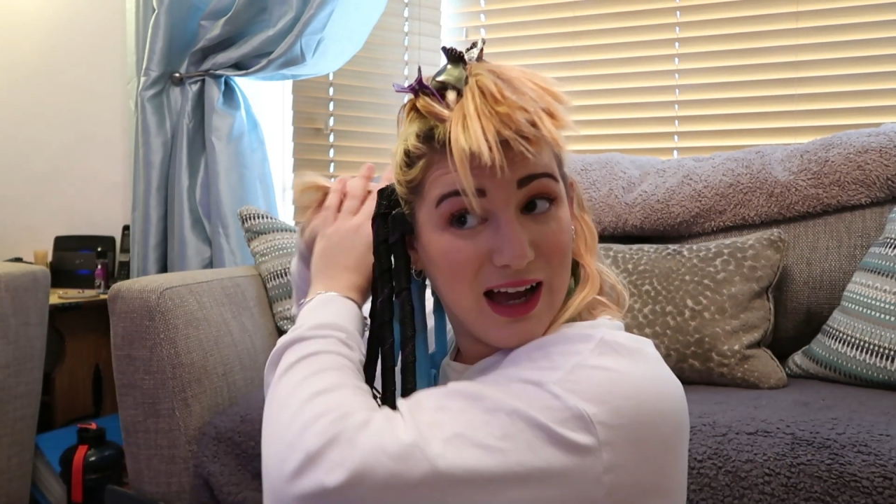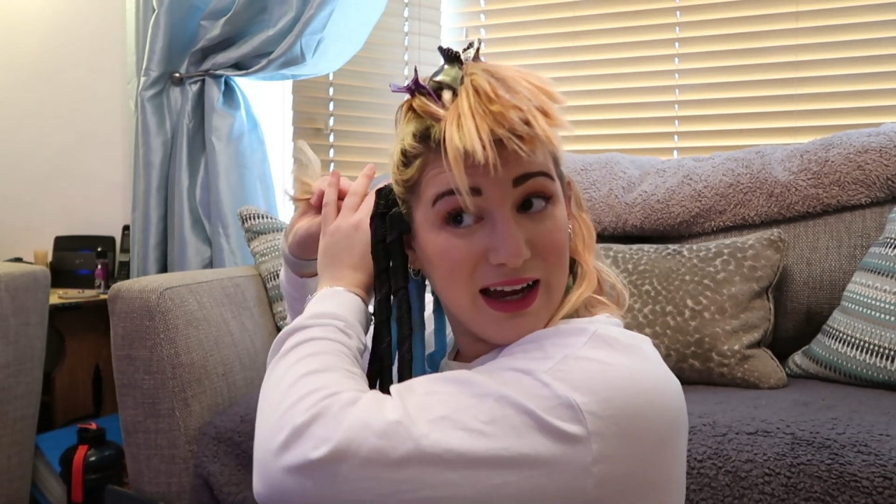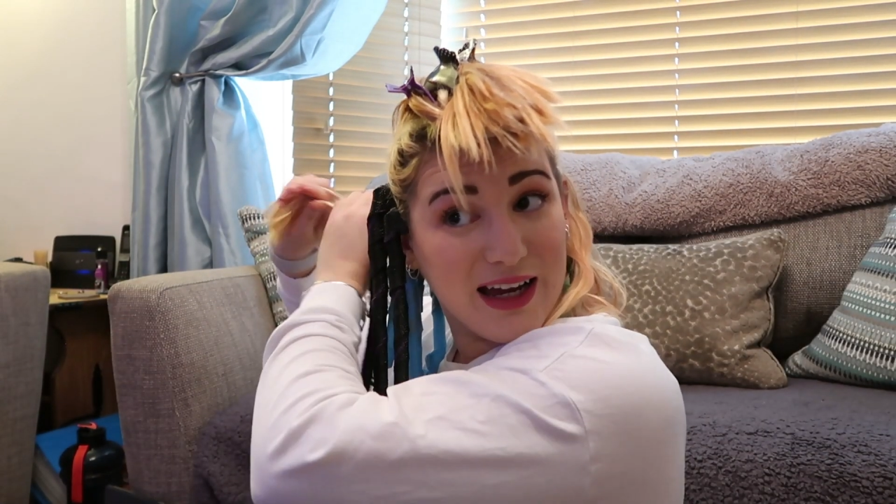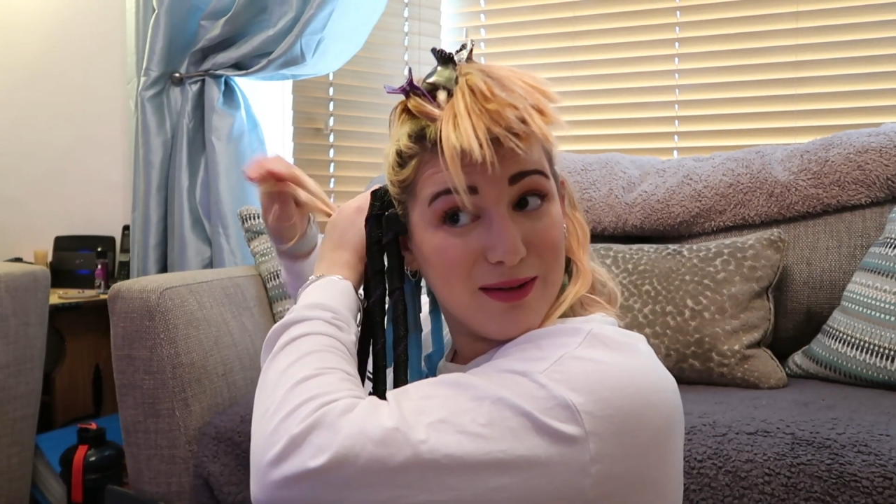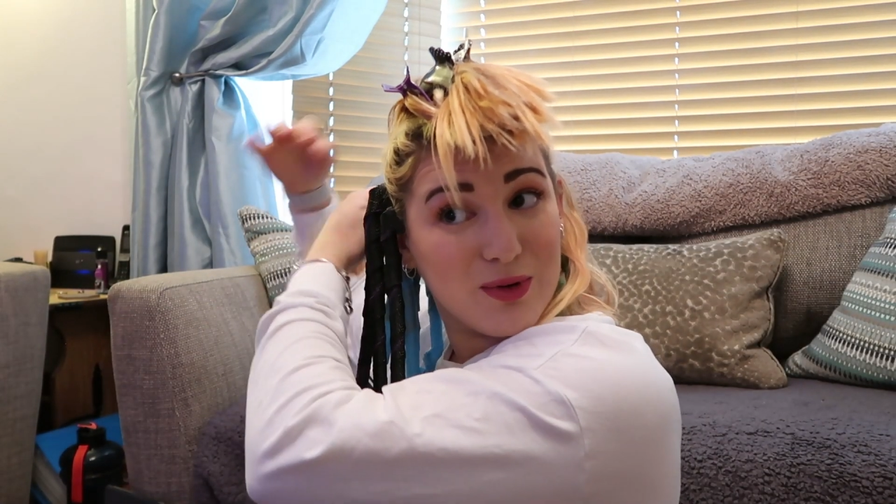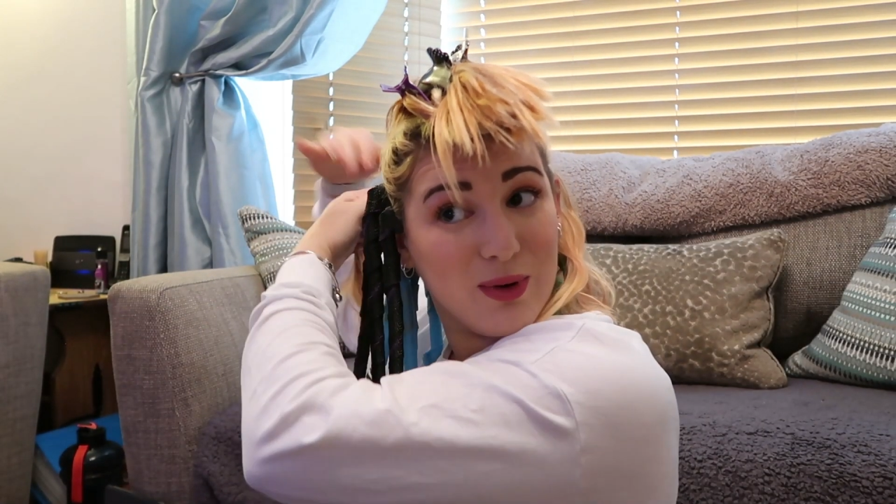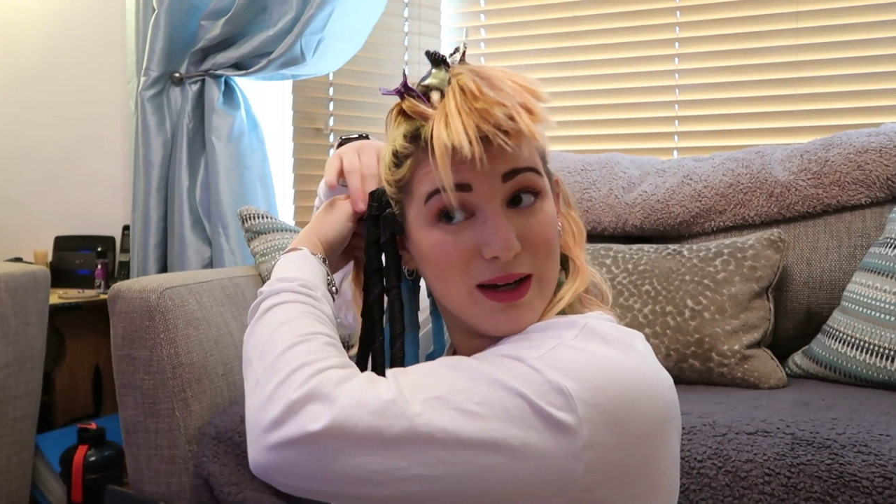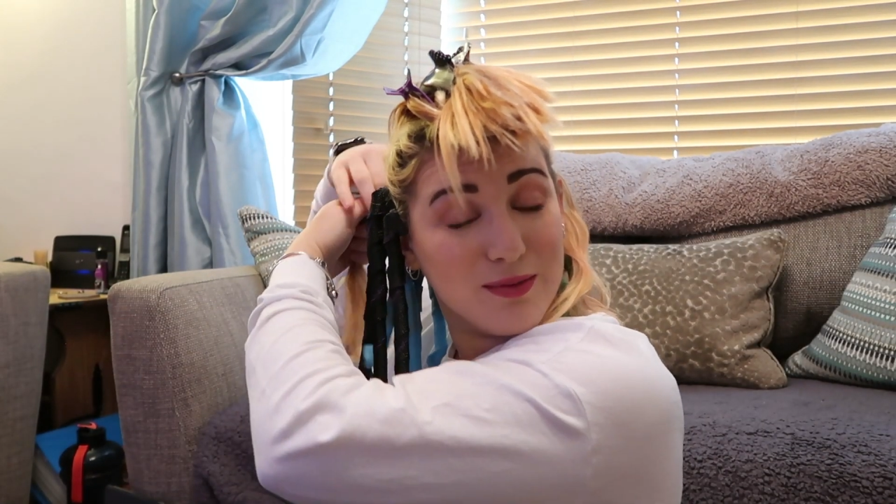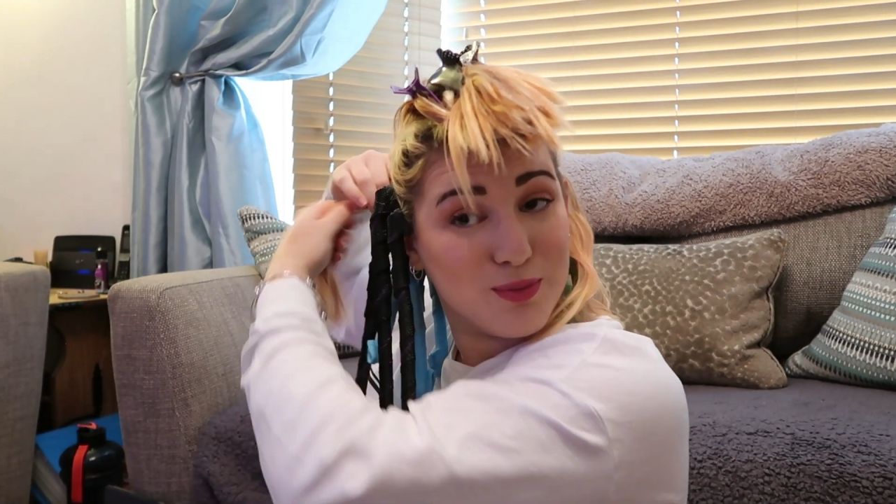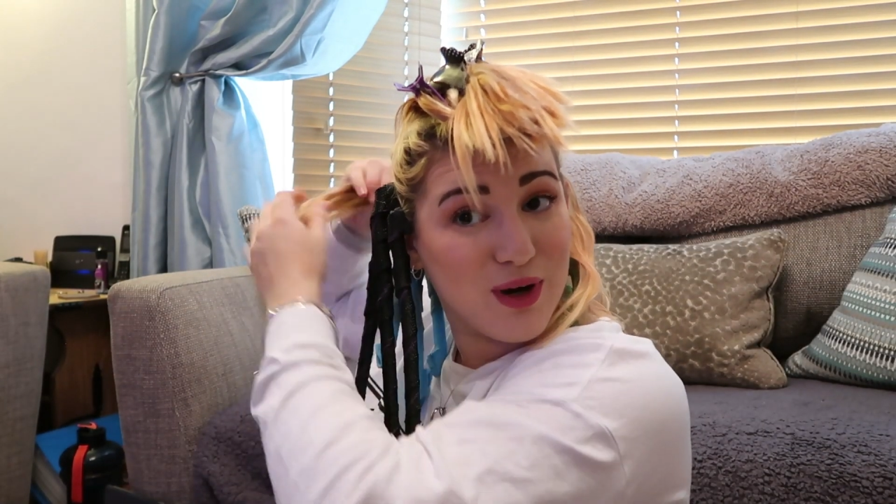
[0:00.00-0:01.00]
I am
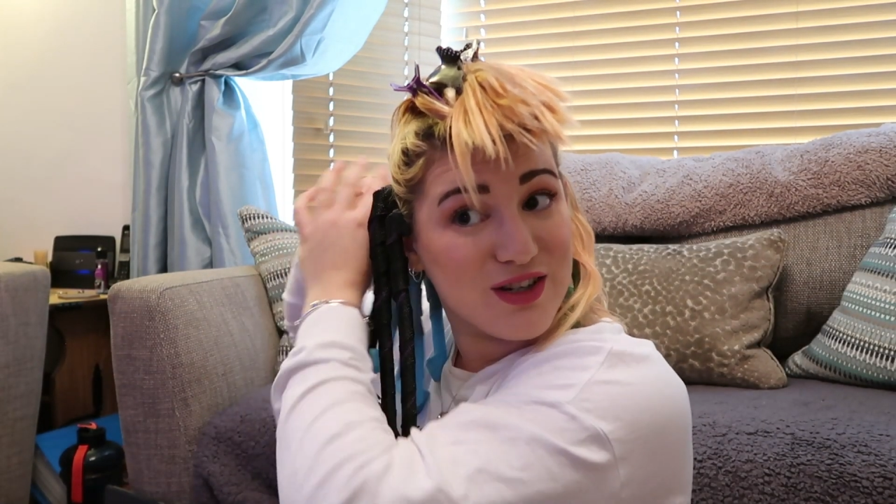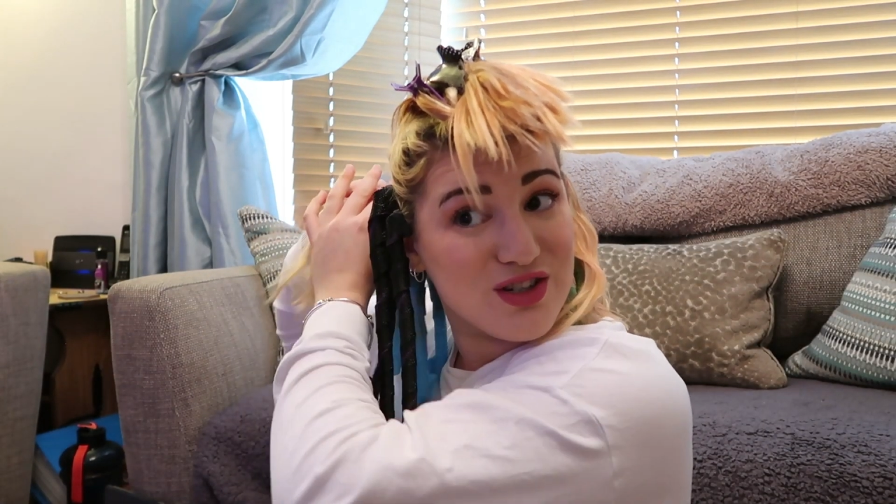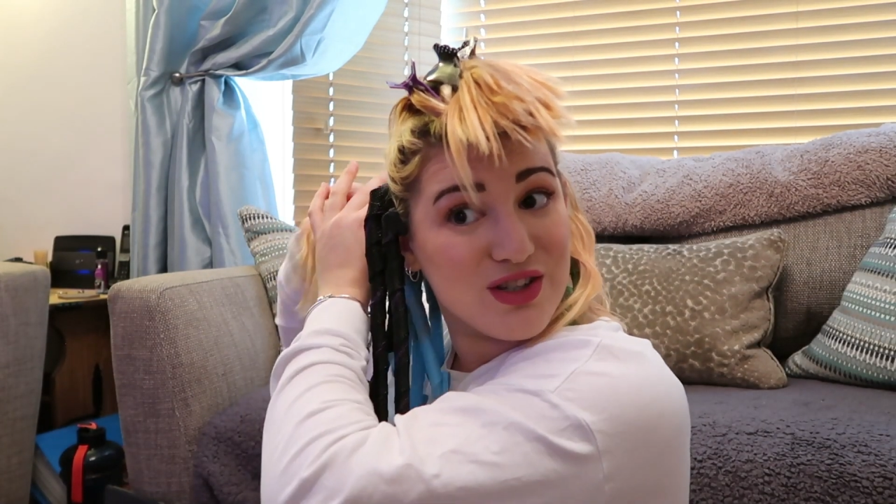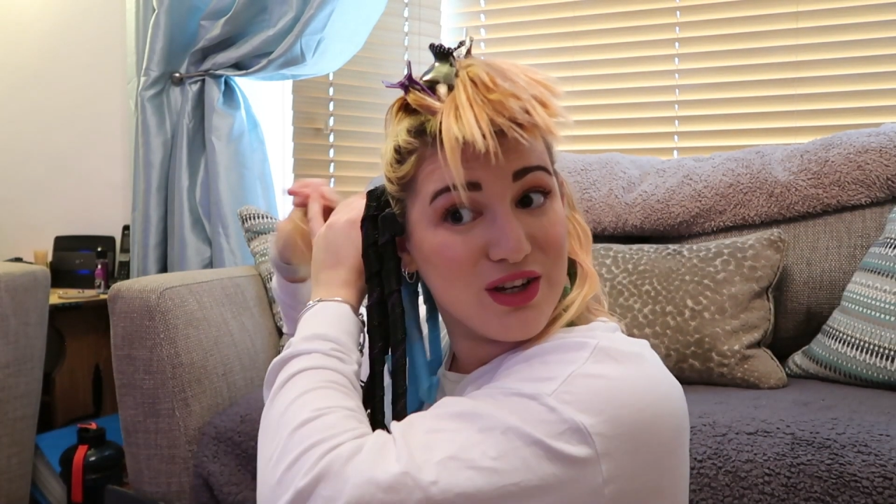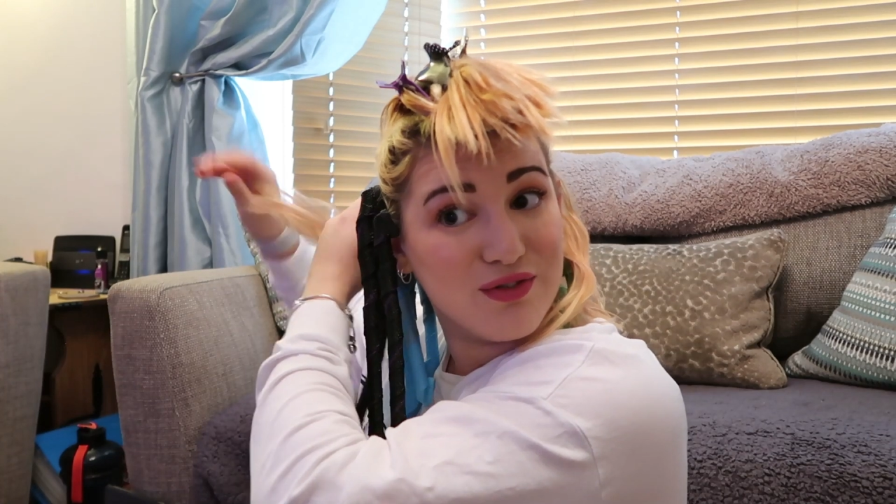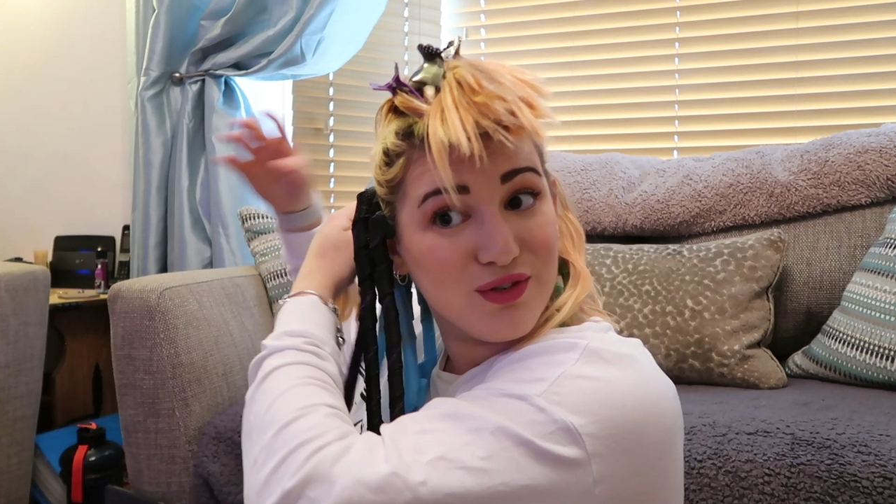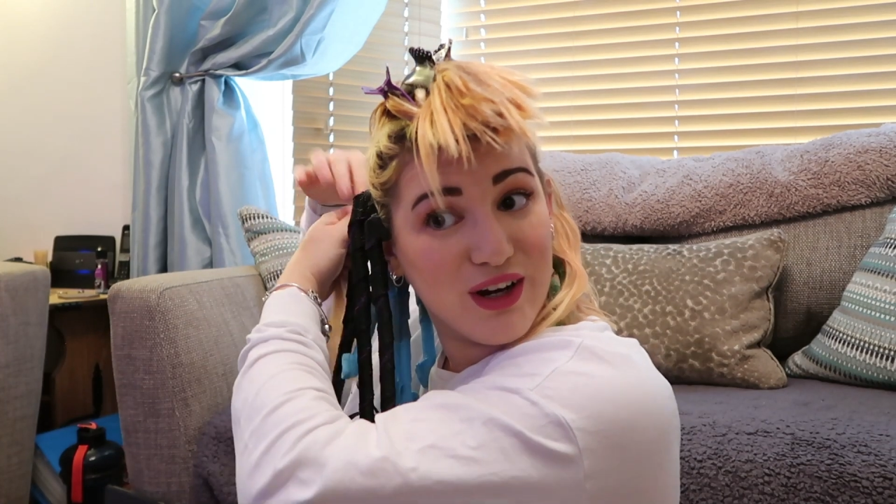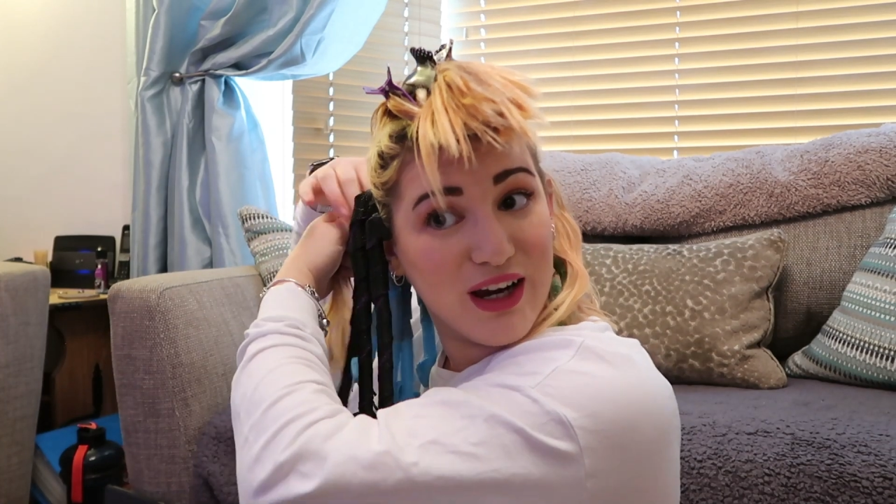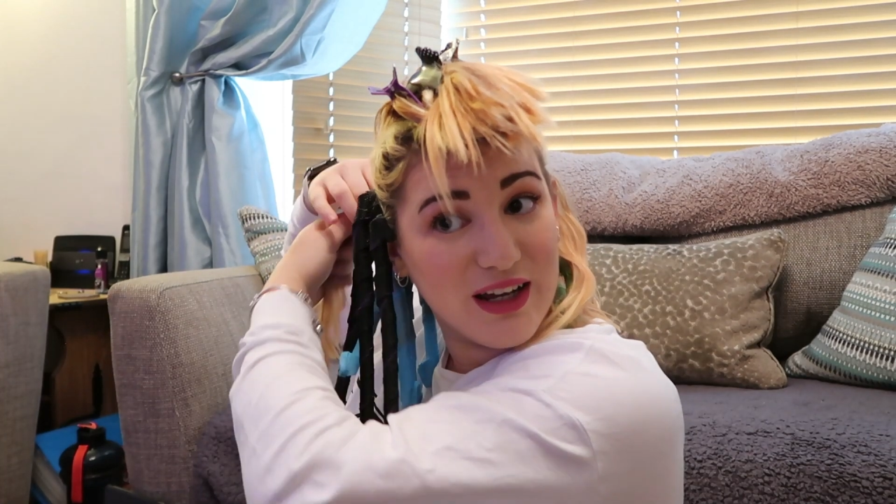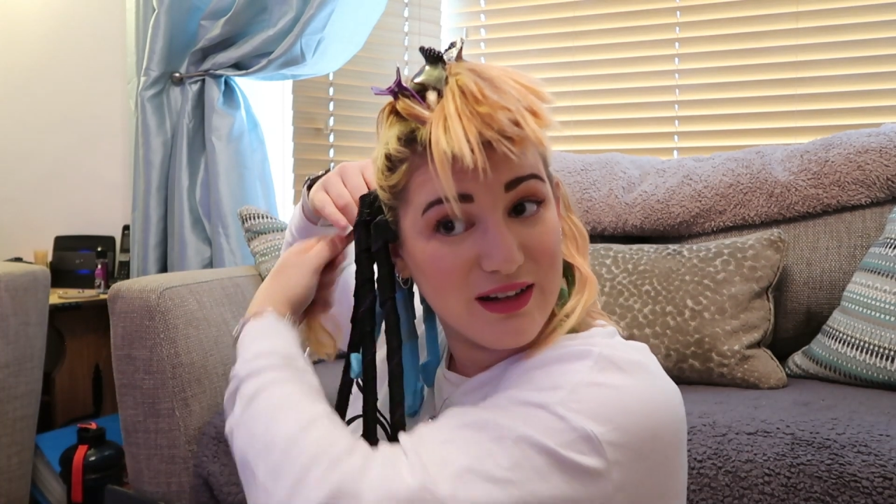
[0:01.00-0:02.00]
quite precious
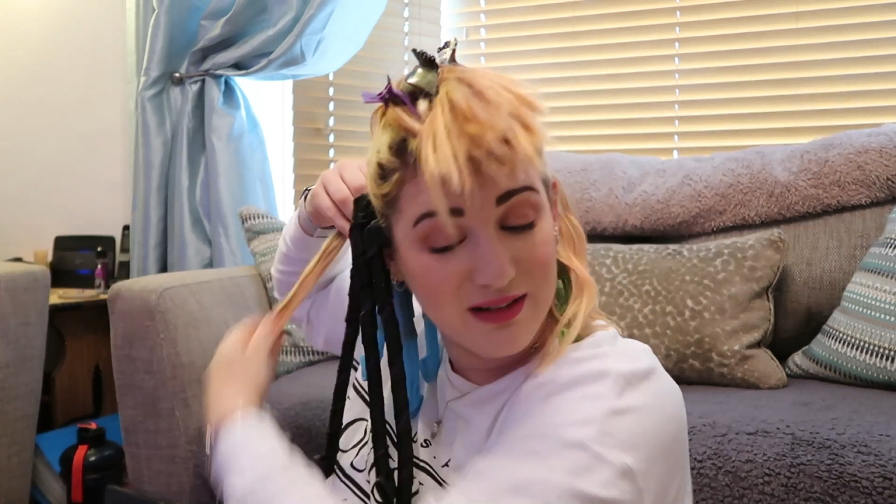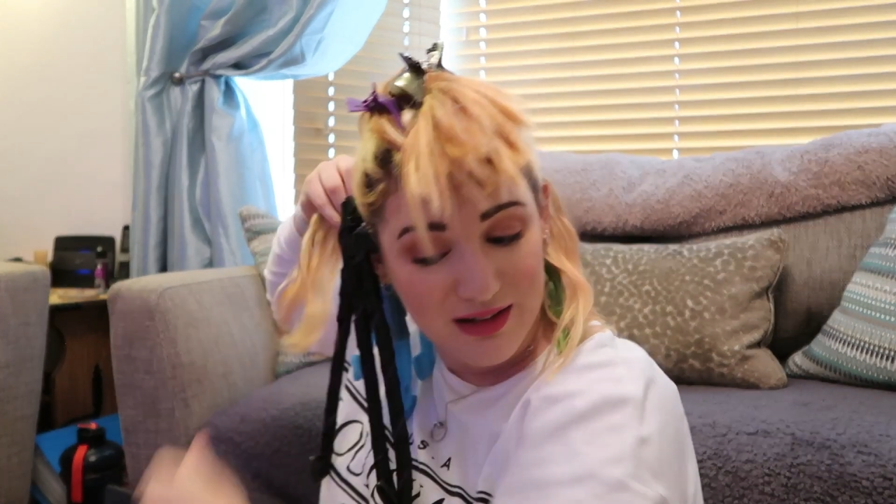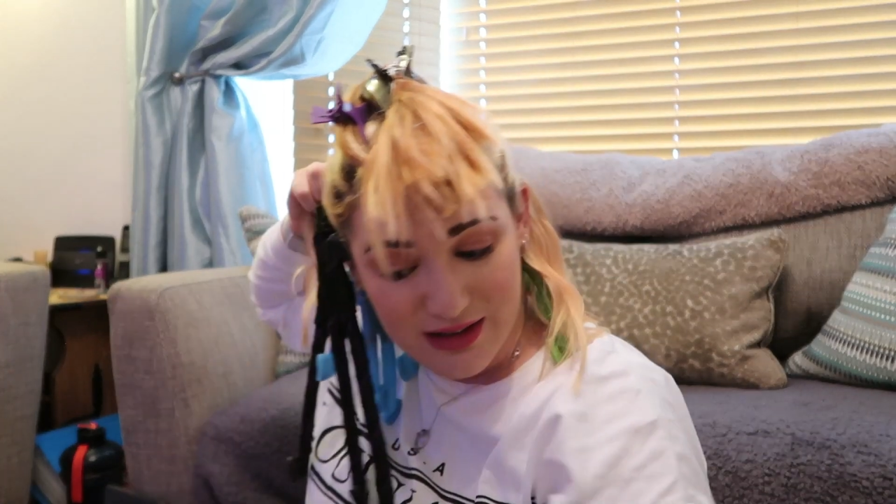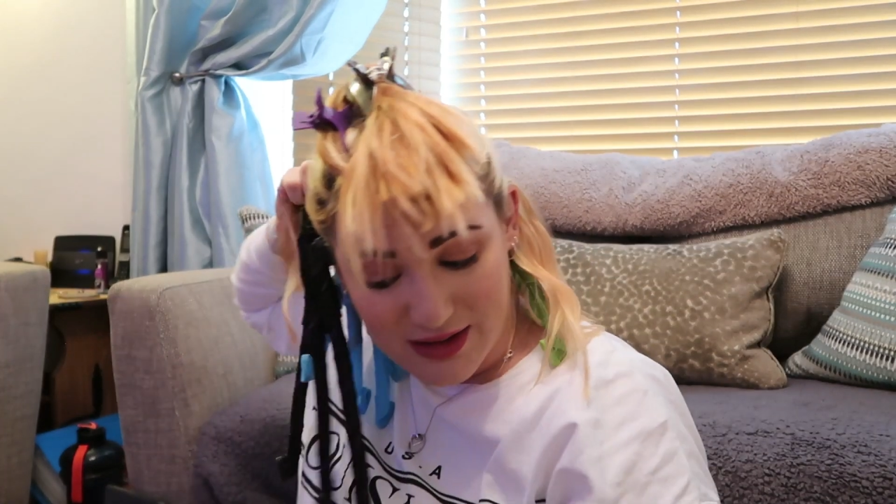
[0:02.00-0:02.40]
over it, and